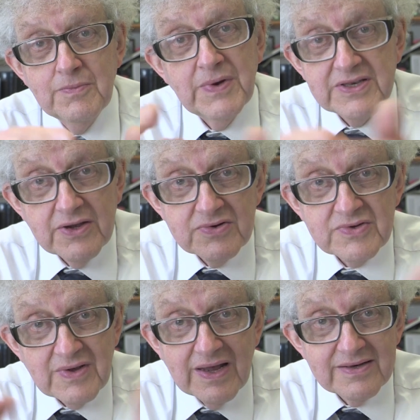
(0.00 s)
We
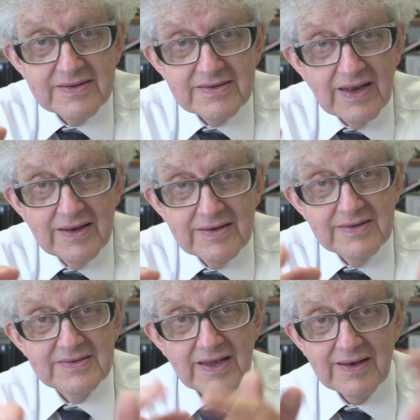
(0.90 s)
don't understand
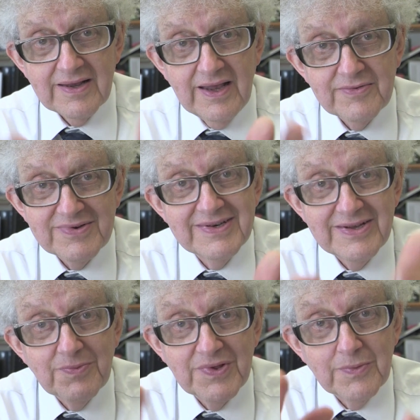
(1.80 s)
entirely how to
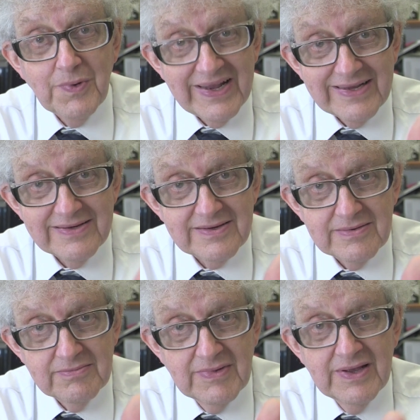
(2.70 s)
deal with the
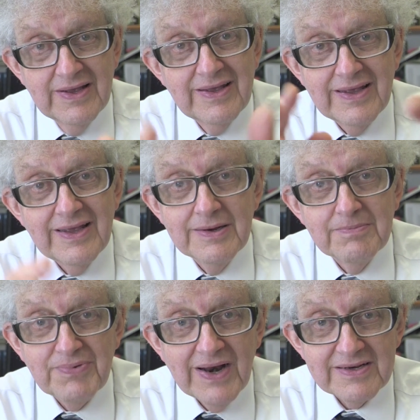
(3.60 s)
waste
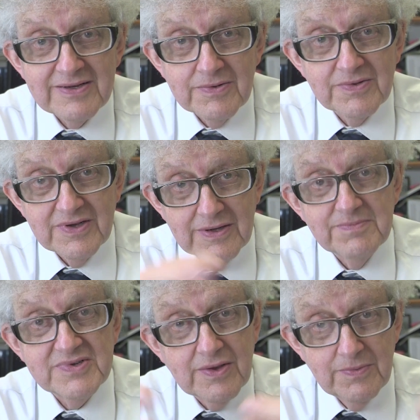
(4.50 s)
in practical
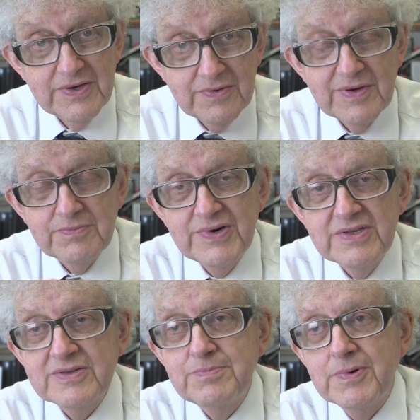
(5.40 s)
terms, though we do in
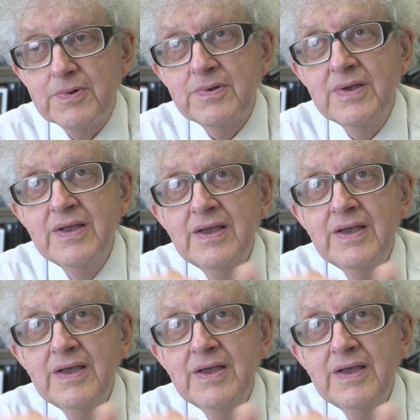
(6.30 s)
principle.